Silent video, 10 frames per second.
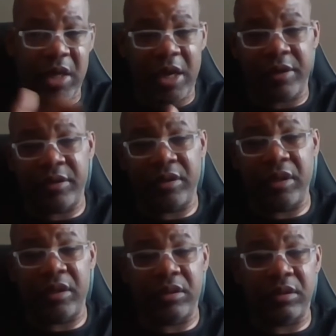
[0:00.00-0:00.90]
down to
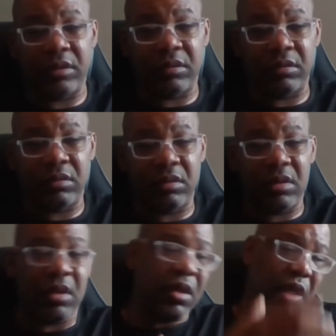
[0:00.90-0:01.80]
six.
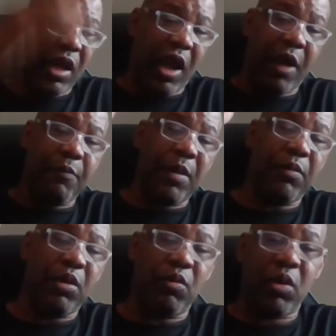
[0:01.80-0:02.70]
I
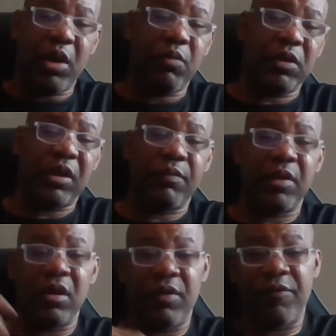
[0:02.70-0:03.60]
remember when it was
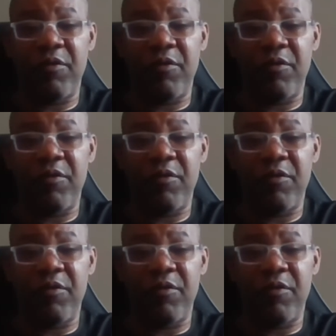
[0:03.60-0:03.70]
up to